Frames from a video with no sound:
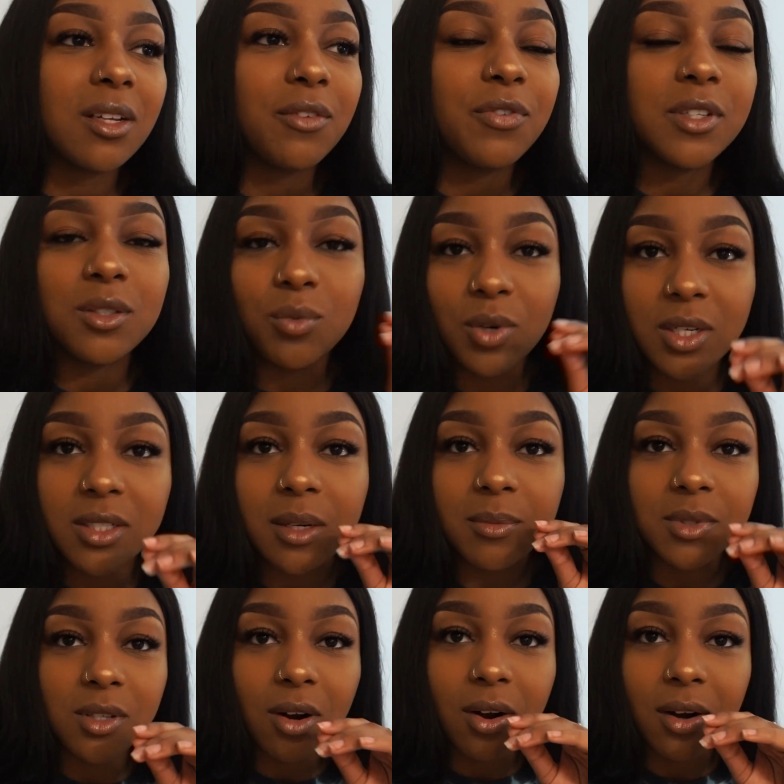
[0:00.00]
If it's rushed, I'm
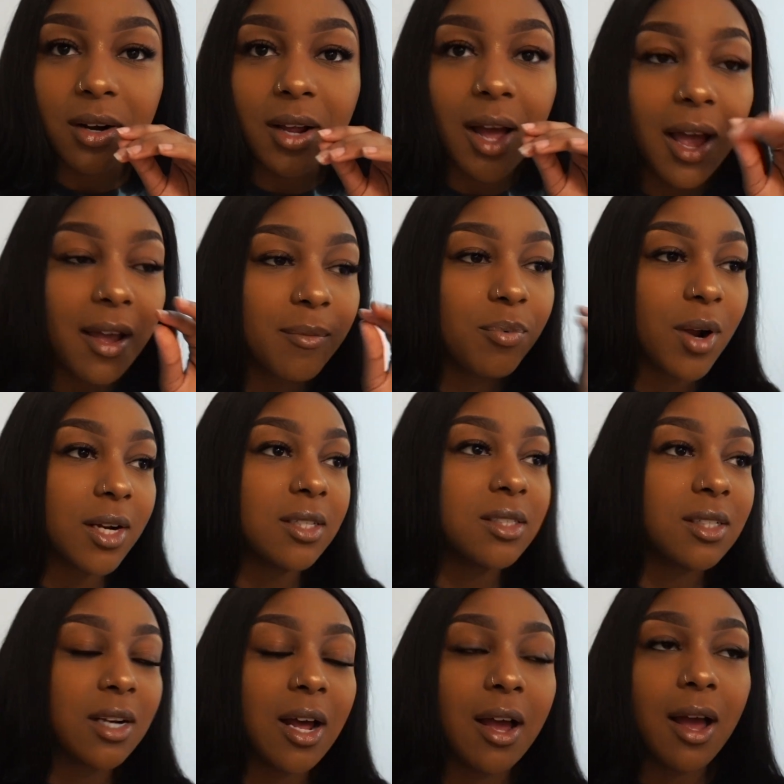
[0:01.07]
sorry. I had practice
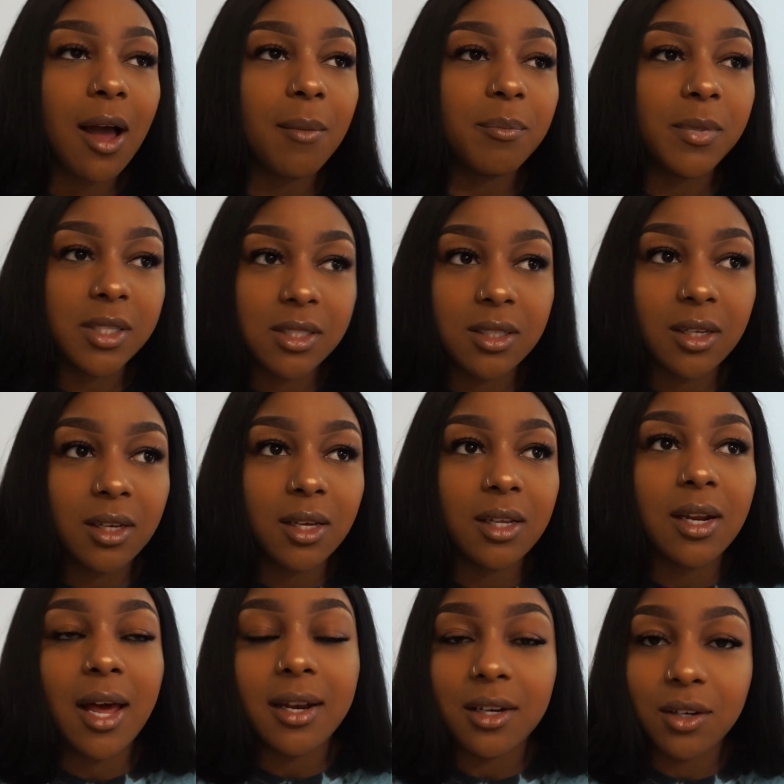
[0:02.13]
and I'm missing it, and
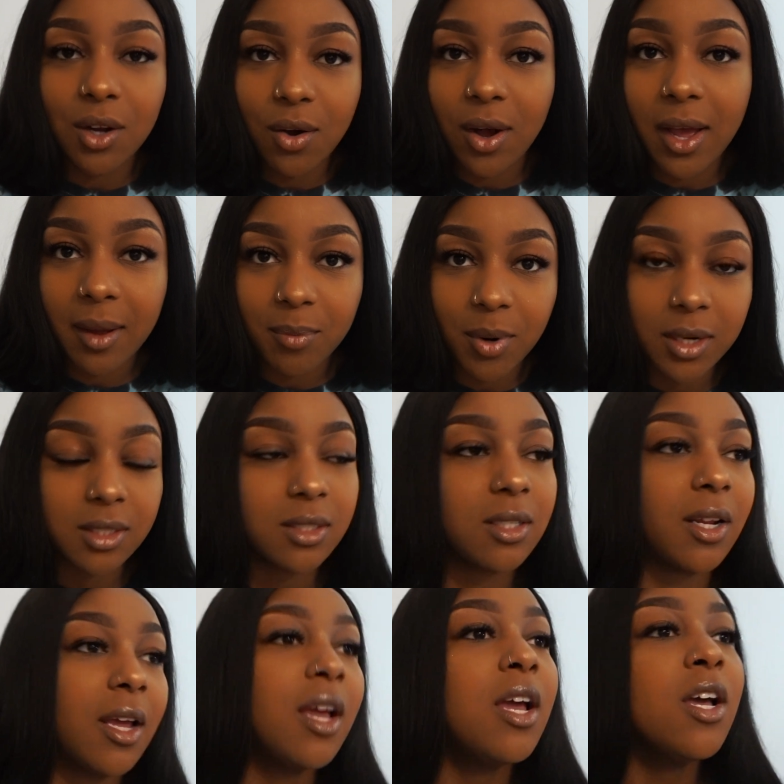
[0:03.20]
I didn't know I had practice
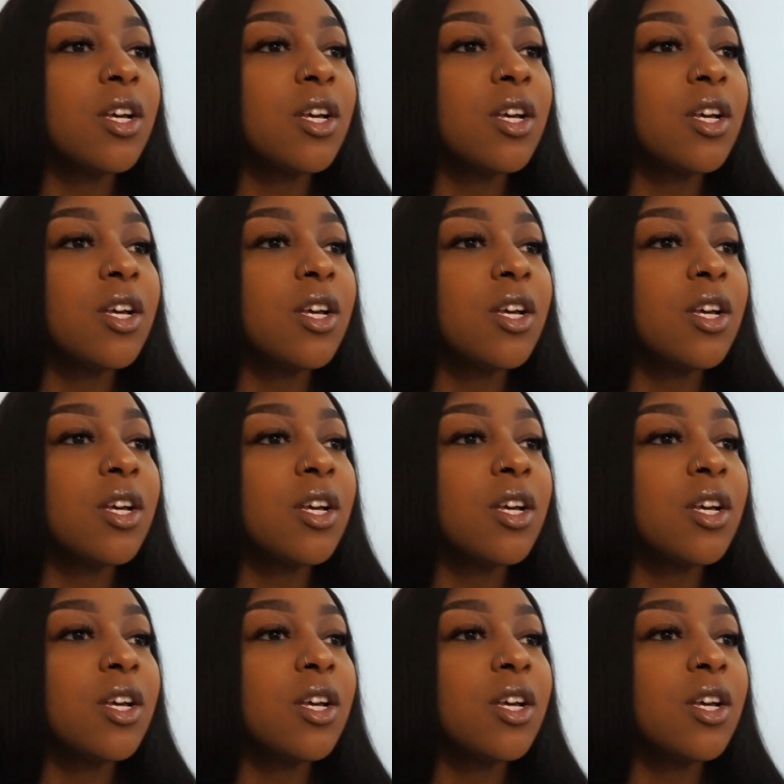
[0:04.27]
today.